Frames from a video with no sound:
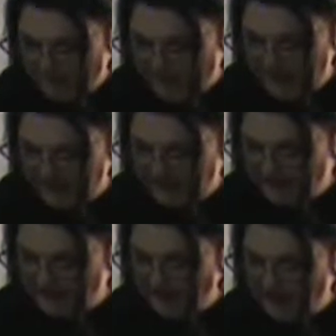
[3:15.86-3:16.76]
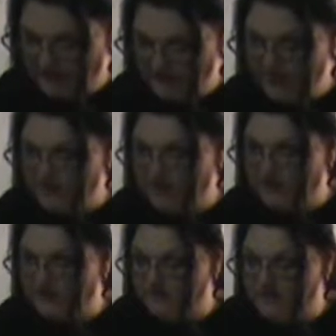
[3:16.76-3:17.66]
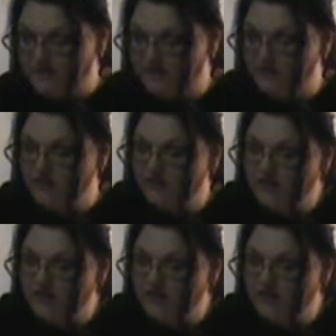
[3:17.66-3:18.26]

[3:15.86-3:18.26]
But I'll just be honest with you.